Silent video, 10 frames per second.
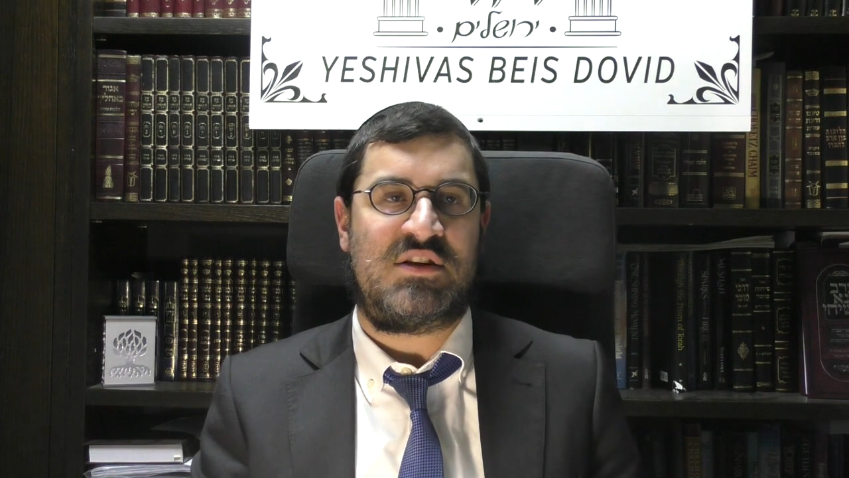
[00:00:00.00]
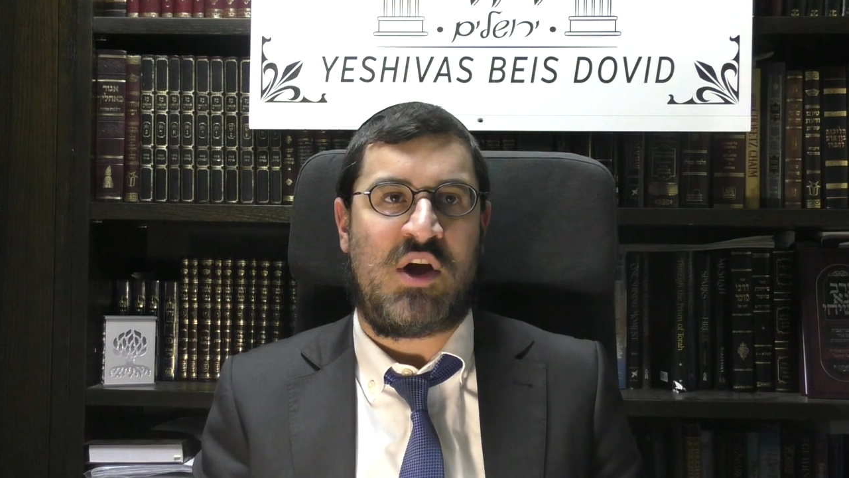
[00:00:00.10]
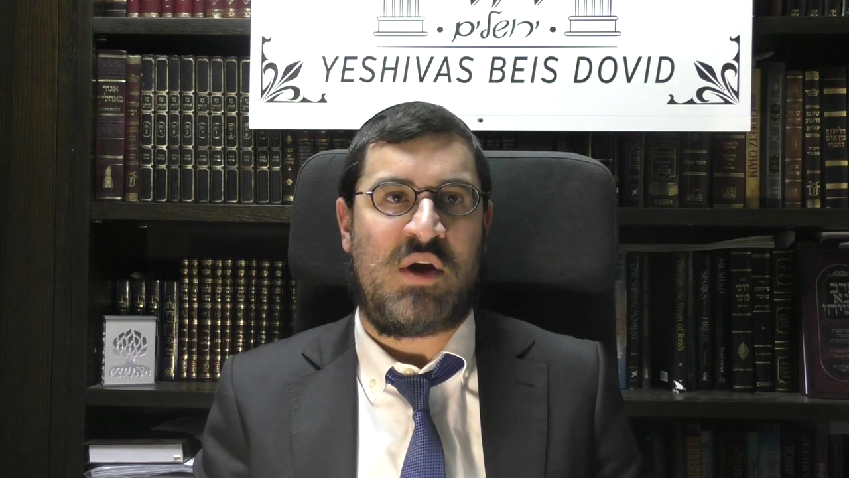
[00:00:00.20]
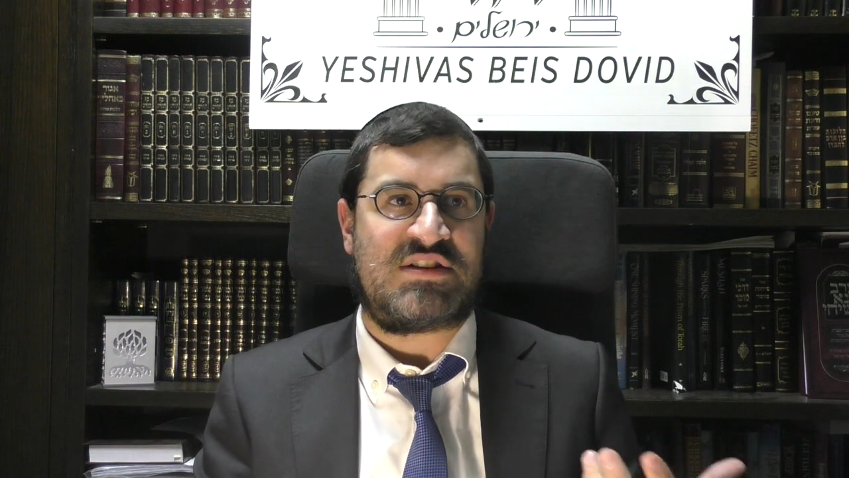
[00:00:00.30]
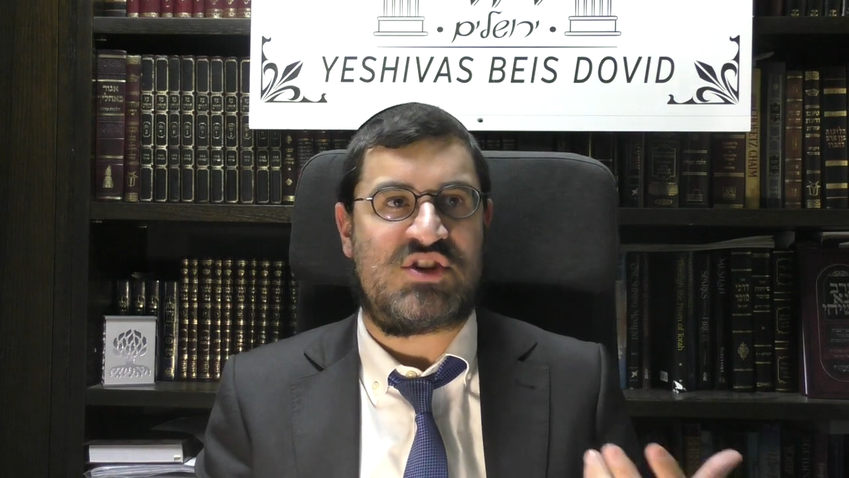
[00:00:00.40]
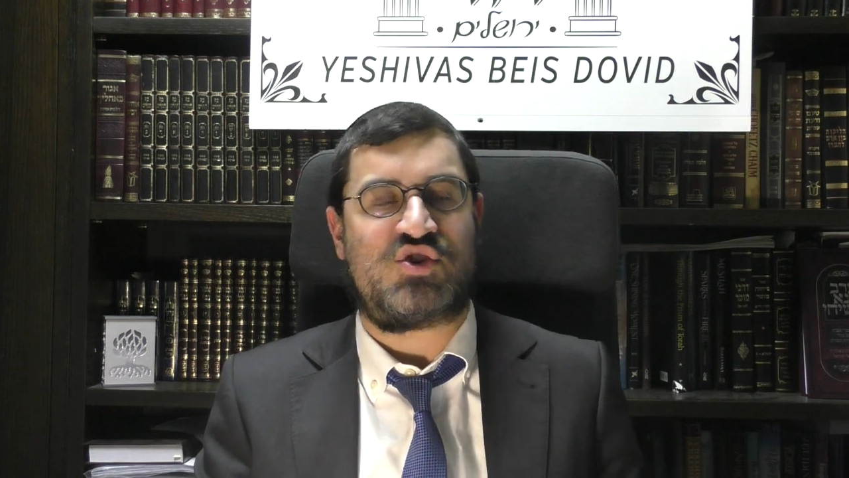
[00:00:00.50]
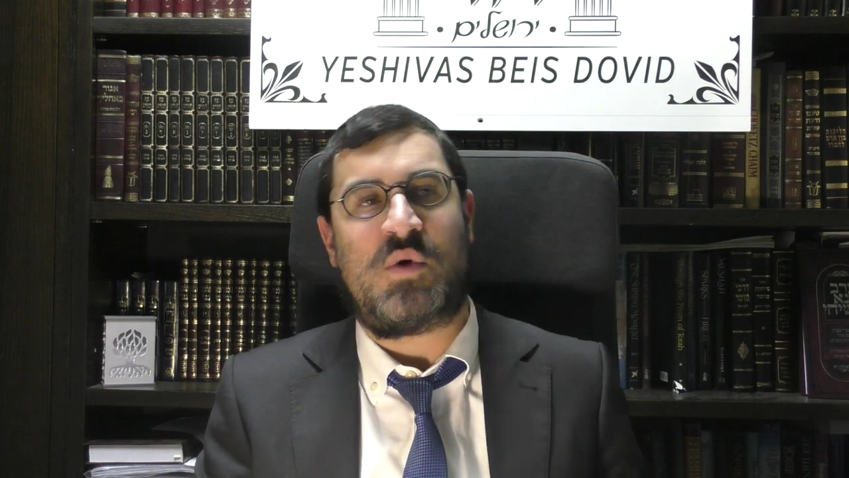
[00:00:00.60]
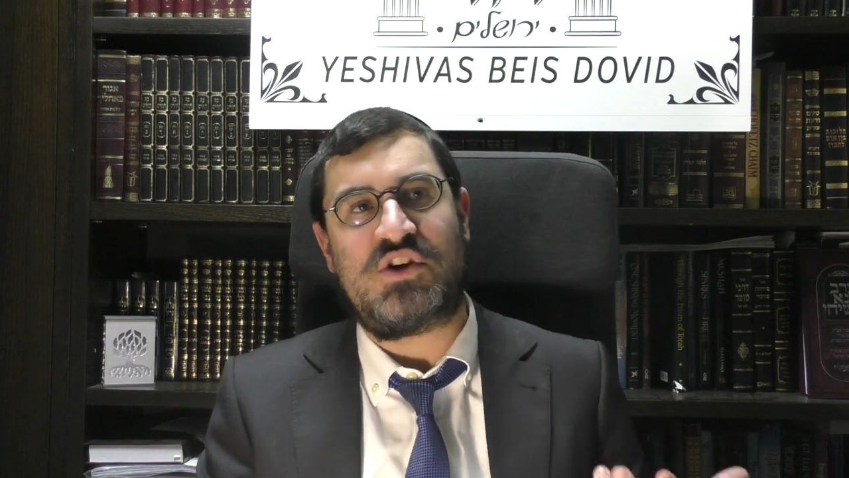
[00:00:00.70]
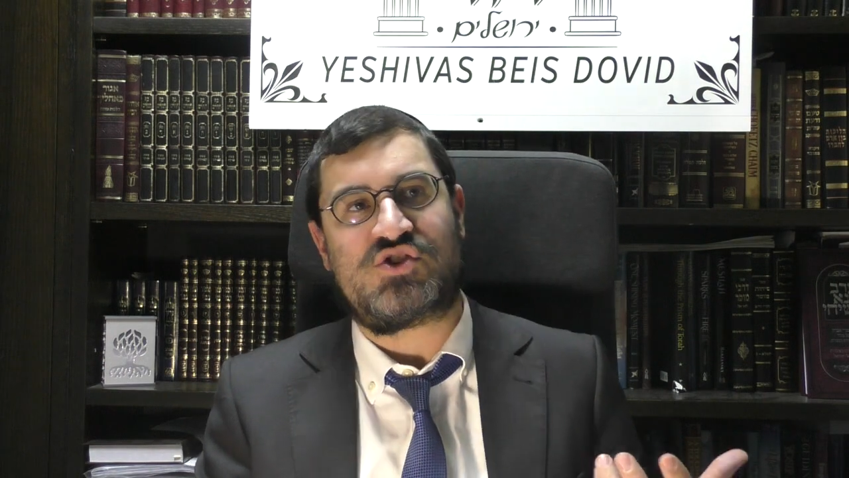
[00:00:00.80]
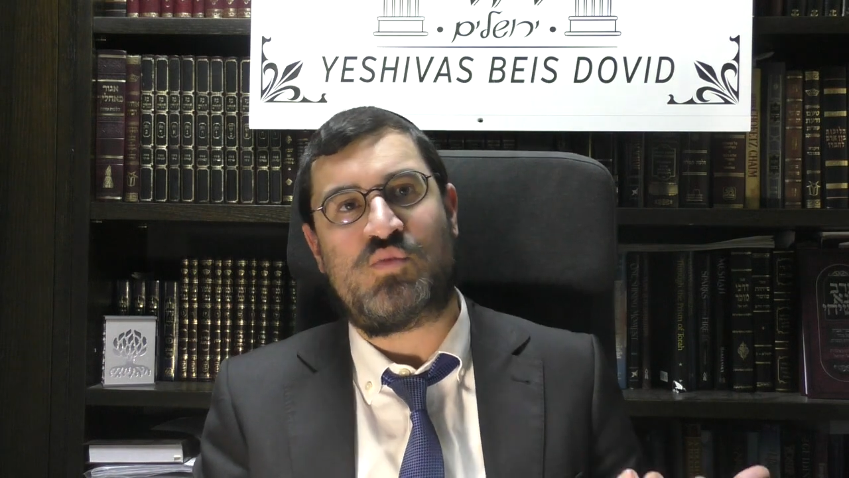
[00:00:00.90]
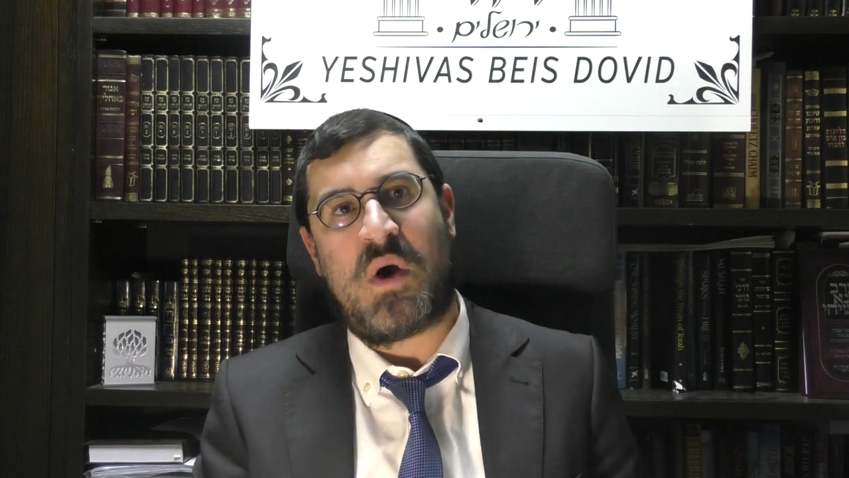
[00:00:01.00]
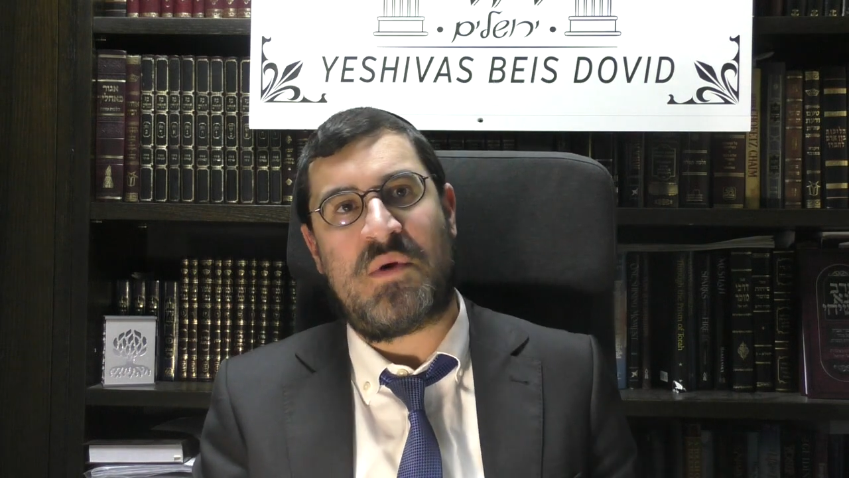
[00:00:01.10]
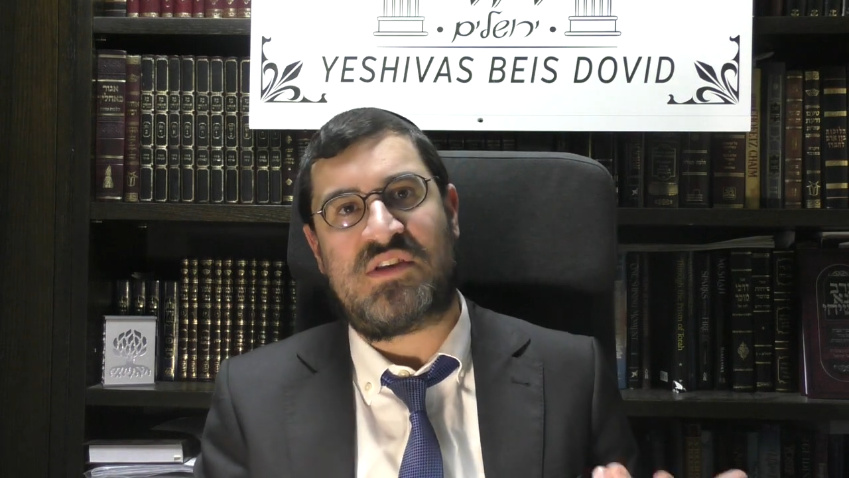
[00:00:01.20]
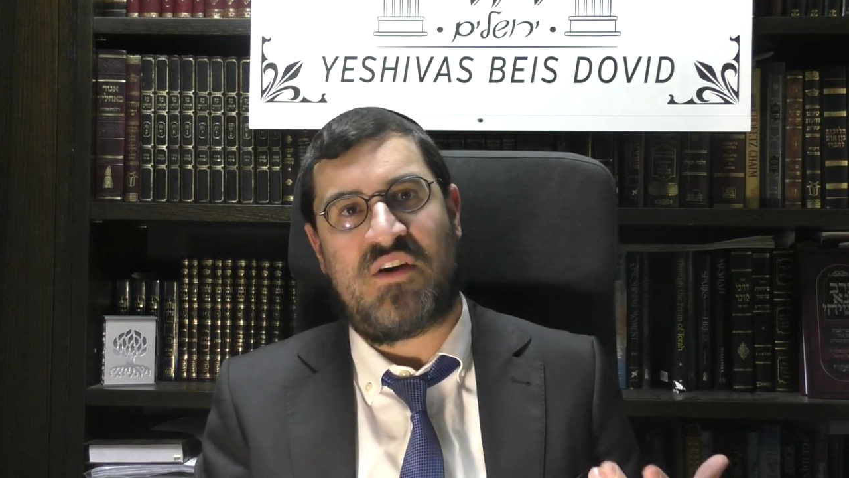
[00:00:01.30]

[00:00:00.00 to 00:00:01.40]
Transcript: you know, a situation where we're